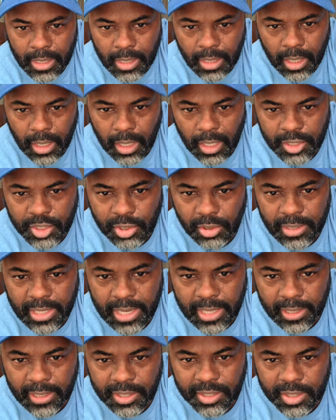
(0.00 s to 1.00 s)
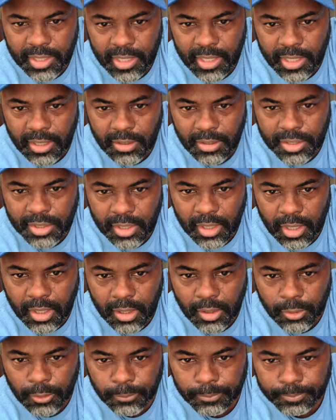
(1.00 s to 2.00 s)
Uh, so, yeah, let's see here.
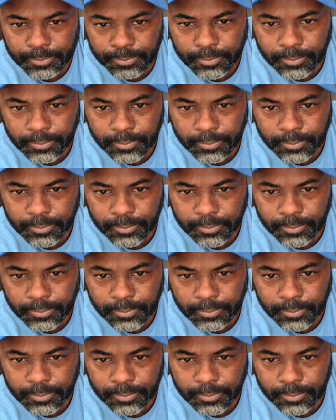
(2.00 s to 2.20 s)
So,